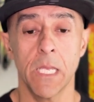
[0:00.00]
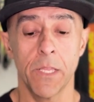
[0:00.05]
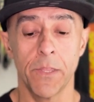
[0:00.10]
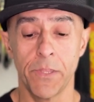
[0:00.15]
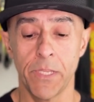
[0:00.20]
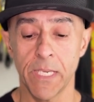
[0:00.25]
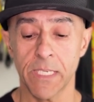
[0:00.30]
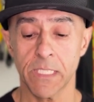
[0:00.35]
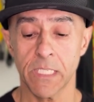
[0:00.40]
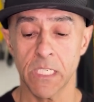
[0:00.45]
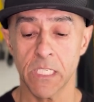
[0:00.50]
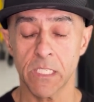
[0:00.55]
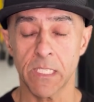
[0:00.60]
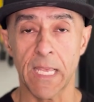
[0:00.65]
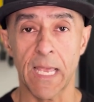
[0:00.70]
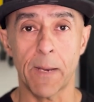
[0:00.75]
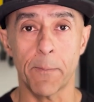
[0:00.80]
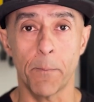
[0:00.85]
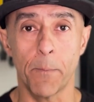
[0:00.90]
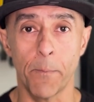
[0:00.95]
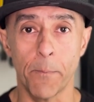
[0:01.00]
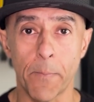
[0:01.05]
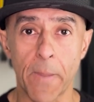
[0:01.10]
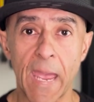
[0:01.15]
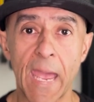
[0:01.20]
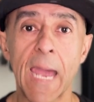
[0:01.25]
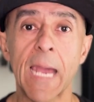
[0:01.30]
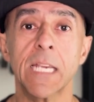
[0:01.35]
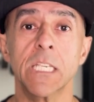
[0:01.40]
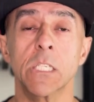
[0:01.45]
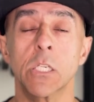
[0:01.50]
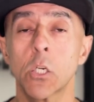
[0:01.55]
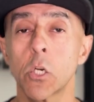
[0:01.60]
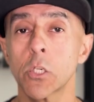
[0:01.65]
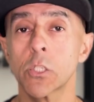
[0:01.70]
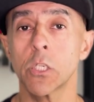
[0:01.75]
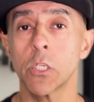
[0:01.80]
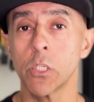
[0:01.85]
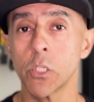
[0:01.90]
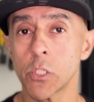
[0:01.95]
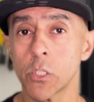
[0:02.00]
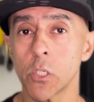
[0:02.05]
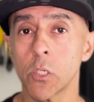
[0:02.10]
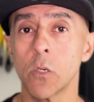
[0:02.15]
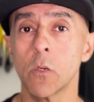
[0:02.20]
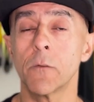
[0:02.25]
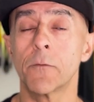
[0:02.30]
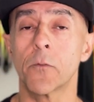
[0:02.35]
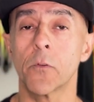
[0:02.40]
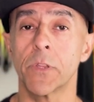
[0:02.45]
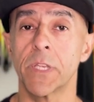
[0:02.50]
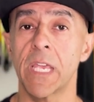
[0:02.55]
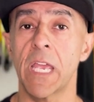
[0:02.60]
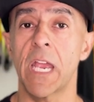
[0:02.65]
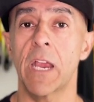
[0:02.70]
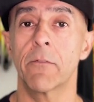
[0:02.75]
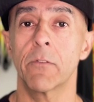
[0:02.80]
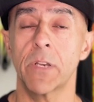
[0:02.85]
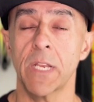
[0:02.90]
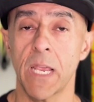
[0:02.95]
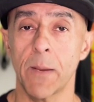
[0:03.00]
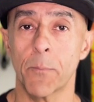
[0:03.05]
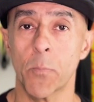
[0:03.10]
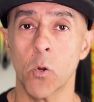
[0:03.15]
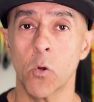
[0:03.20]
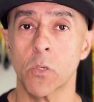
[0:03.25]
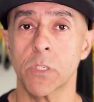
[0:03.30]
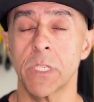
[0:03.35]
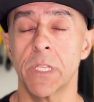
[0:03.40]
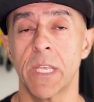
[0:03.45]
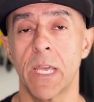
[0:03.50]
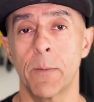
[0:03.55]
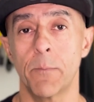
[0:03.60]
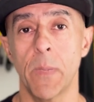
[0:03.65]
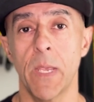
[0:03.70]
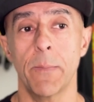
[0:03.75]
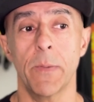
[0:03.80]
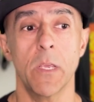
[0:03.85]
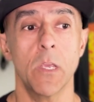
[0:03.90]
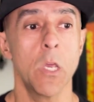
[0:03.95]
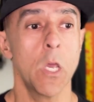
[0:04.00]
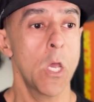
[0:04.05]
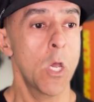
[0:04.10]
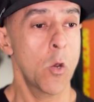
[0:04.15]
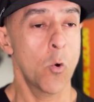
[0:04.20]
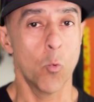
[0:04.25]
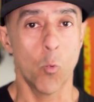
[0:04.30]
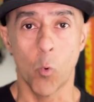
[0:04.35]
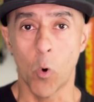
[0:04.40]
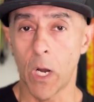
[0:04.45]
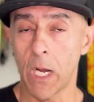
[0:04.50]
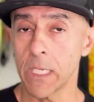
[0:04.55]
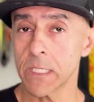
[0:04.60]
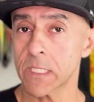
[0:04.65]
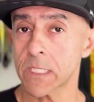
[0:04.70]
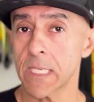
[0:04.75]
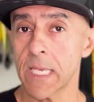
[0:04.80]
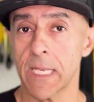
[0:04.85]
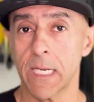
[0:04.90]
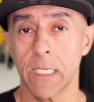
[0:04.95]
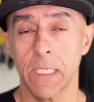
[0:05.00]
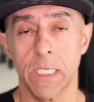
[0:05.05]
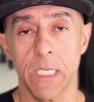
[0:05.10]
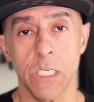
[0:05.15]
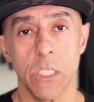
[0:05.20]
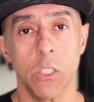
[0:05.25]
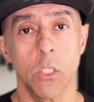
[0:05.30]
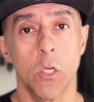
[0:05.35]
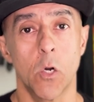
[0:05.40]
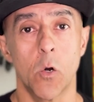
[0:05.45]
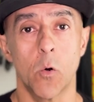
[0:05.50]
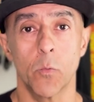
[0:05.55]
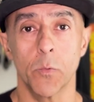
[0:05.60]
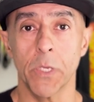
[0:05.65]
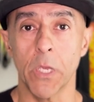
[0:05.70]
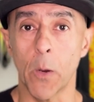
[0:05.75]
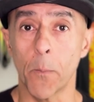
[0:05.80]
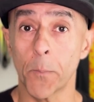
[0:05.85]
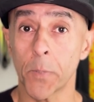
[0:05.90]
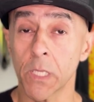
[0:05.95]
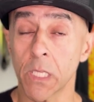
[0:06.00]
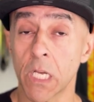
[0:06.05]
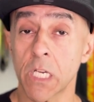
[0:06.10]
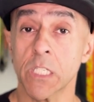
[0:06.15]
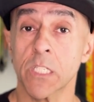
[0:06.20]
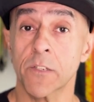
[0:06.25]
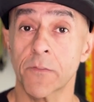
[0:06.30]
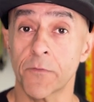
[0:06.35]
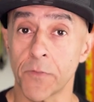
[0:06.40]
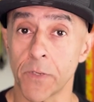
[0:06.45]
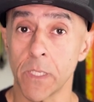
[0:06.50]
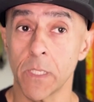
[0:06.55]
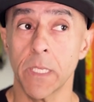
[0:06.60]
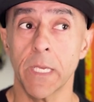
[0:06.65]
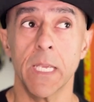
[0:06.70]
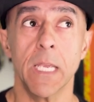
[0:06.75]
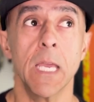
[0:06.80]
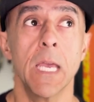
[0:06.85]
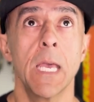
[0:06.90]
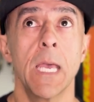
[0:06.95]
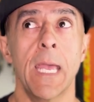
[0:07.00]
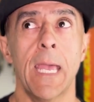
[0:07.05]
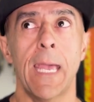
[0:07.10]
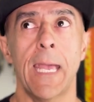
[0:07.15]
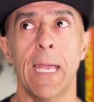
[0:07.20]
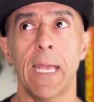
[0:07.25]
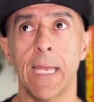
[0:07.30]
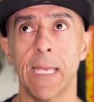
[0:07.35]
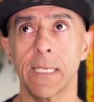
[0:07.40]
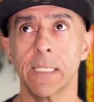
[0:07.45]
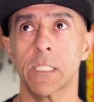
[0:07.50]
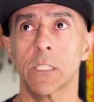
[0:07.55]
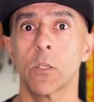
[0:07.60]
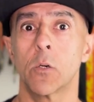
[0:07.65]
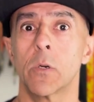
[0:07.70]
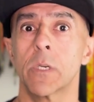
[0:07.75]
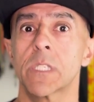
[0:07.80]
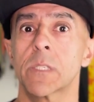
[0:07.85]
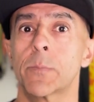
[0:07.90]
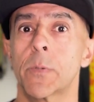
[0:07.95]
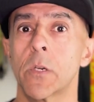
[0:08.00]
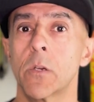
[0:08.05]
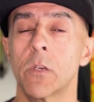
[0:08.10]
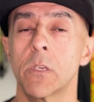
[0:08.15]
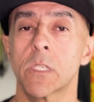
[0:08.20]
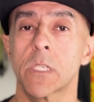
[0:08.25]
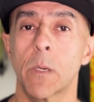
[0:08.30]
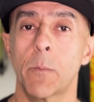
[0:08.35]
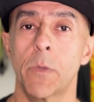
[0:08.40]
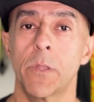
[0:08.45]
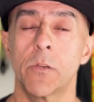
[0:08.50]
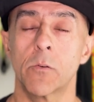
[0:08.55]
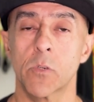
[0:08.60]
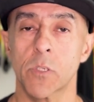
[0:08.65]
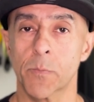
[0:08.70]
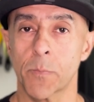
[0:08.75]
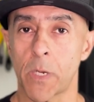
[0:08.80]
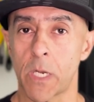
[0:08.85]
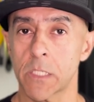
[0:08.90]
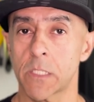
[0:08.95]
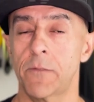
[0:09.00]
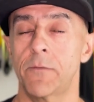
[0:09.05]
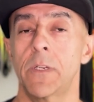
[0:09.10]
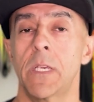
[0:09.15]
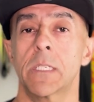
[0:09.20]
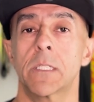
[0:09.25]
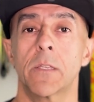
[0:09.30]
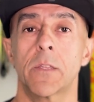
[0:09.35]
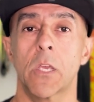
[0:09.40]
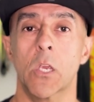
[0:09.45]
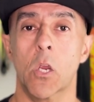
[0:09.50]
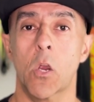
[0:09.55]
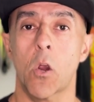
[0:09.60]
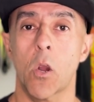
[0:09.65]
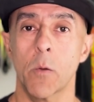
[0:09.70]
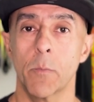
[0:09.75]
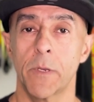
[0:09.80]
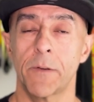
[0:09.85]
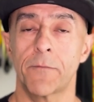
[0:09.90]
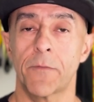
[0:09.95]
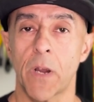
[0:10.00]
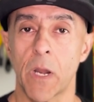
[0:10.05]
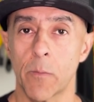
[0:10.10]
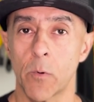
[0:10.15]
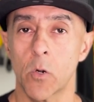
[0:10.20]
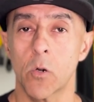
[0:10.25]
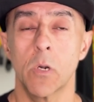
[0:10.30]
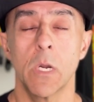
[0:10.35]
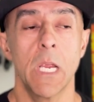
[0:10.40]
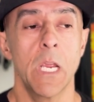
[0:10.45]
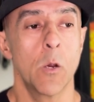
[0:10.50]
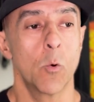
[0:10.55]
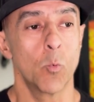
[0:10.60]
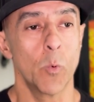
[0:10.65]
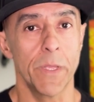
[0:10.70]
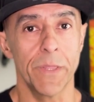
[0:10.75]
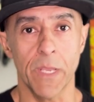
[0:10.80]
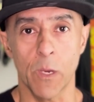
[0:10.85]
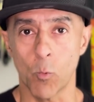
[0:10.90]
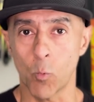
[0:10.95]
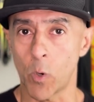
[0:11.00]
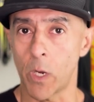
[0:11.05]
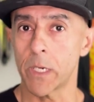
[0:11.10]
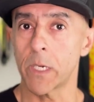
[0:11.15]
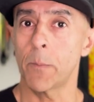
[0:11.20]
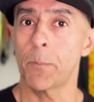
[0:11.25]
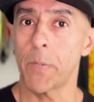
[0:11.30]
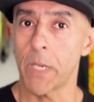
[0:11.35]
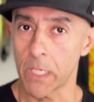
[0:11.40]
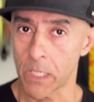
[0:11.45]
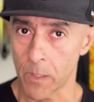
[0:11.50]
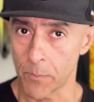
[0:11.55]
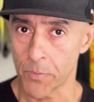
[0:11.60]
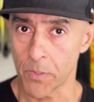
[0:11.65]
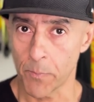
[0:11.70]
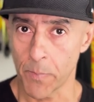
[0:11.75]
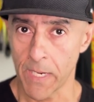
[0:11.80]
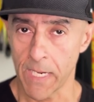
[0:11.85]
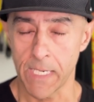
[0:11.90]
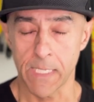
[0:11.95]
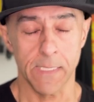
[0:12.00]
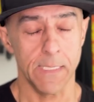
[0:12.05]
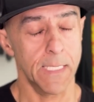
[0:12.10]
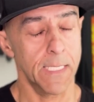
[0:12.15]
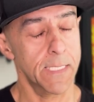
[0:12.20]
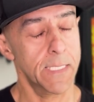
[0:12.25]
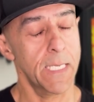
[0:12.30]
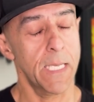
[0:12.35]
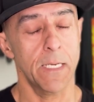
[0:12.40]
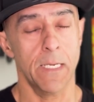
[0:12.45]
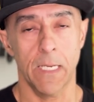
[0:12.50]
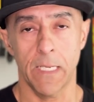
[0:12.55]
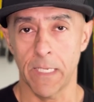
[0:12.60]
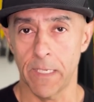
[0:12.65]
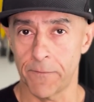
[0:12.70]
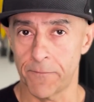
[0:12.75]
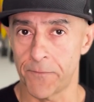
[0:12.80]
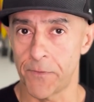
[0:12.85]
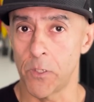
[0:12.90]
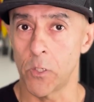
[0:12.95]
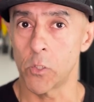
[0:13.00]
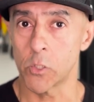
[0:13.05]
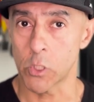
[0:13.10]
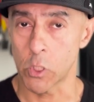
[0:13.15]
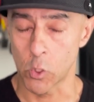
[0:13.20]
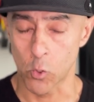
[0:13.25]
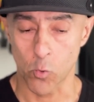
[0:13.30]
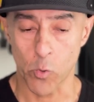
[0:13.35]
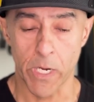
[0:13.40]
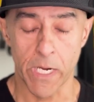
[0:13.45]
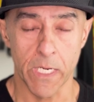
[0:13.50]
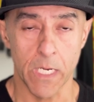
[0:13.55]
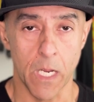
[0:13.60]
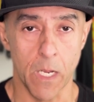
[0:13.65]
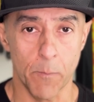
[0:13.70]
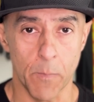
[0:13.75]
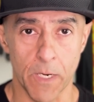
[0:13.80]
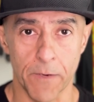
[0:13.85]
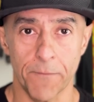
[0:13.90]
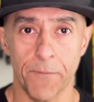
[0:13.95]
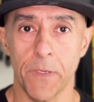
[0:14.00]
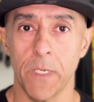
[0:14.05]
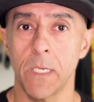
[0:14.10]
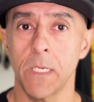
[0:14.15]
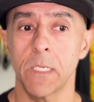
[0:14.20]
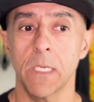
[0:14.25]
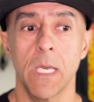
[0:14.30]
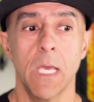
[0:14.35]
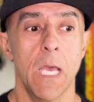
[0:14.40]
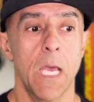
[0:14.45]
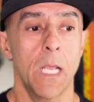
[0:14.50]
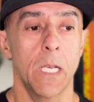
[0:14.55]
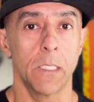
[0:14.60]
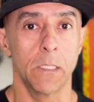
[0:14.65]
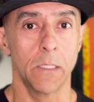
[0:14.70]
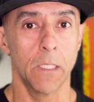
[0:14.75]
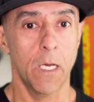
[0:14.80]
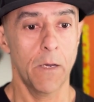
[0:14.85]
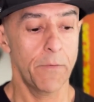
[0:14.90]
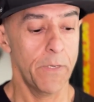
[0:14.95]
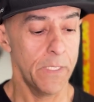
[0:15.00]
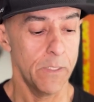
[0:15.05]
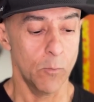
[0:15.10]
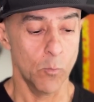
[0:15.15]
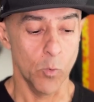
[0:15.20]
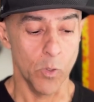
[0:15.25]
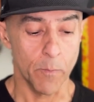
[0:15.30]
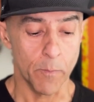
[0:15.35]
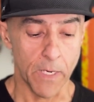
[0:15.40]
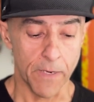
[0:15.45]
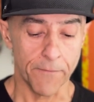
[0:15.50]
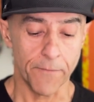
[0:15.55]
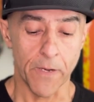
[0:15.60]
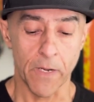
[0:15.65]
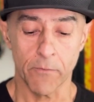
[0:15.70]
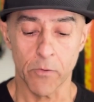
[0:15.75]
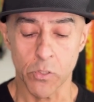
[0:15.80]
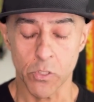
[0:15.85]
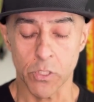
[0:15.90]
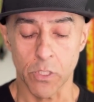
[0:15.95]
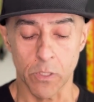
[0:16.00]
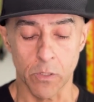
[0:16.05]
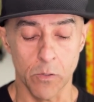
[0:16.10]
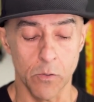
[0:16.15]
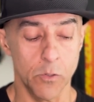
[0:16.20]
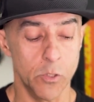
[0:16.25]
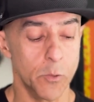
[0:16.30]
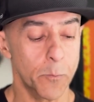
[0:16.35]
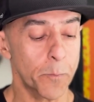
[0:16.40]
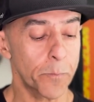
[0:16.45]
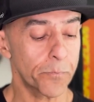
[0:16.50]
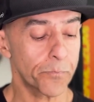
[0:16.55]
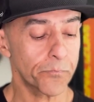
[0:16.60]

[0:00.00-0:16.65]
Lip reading: This is that max cushion shoe for the everyday person that maybe wants that additional plush feeling and still experience some of the responsiveness of the carbon fiber when they want to pick up the pace. Like I said, it feels great on my feet. Love it. One of my favorite shoes.